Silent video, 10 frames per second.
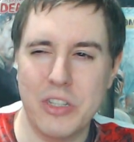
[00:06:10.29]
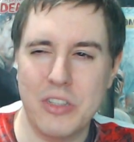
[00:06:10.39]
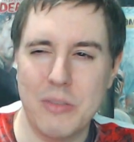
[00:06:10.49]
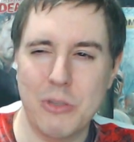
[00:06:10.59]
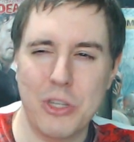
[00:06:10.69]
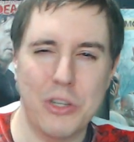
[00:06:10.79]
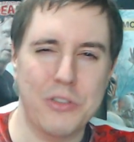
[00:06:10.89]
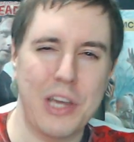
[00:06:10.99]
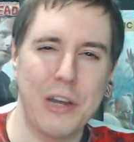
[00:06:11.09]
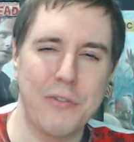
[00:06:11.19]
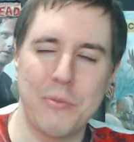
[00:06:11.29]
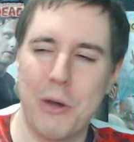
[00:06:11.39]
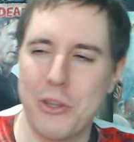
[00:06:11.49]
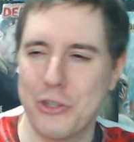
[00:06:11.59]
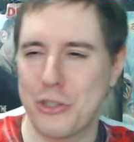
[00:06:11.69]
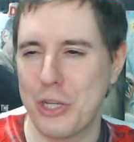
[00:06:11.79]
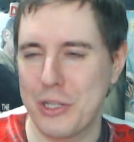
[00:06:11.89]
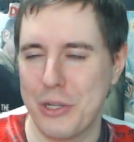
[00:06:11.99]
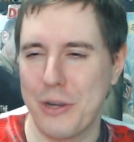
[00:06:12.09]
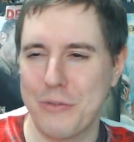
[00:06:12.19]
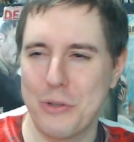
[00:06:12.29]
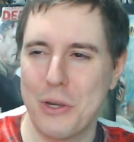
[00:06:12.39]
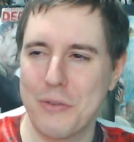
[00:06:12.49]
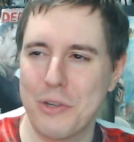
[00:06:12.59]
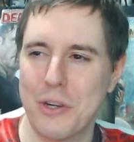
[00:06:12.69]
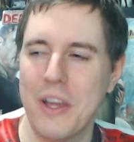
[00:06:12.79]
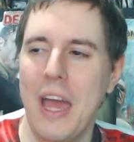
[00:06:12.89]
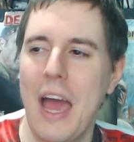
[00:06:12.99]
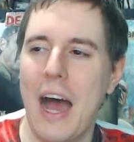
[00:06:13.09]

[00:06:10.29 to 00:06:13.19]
He seems a little tired from all this shit year after year after year.